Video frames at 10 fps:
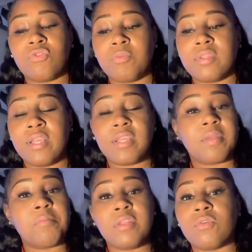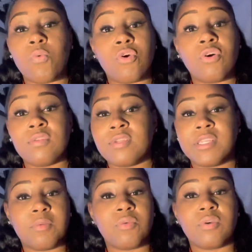but they can mean the world to
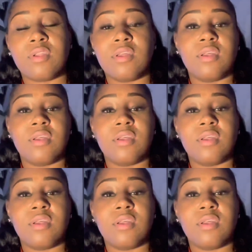someone.